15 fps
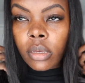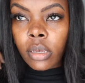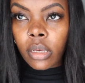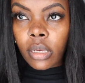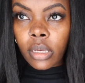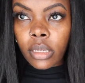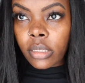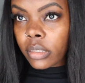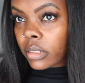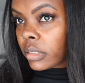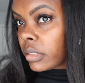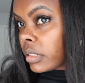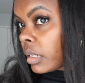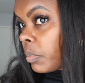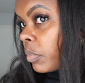
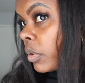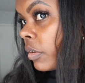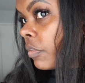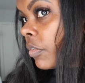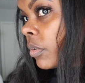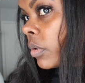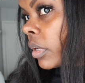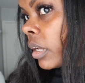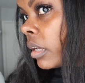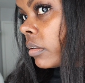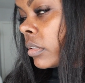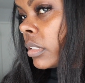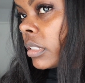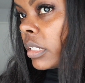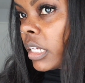and I put a few
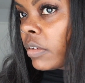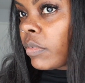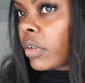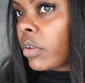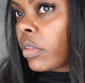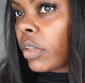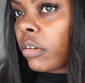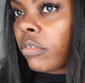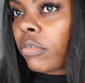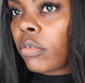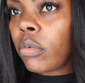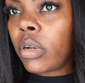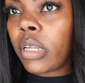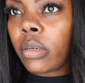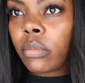curls in it even though they're
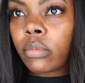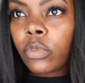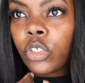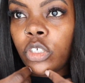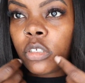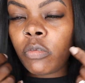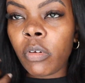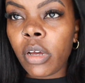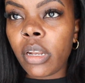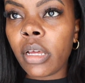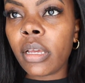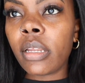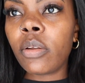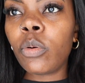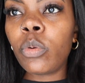falling which is fine I
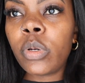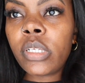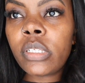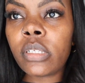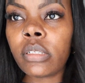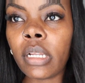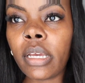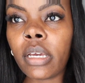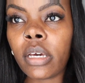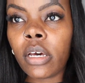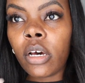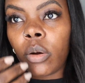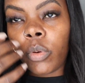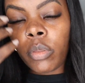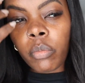can always like
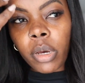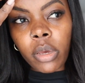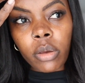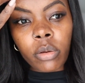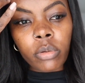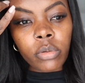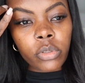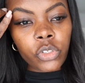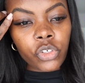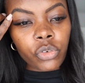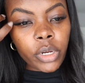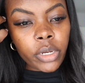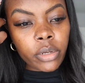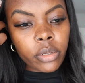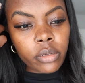curl with my own
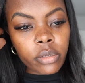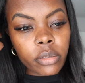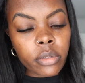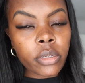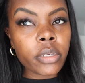straightener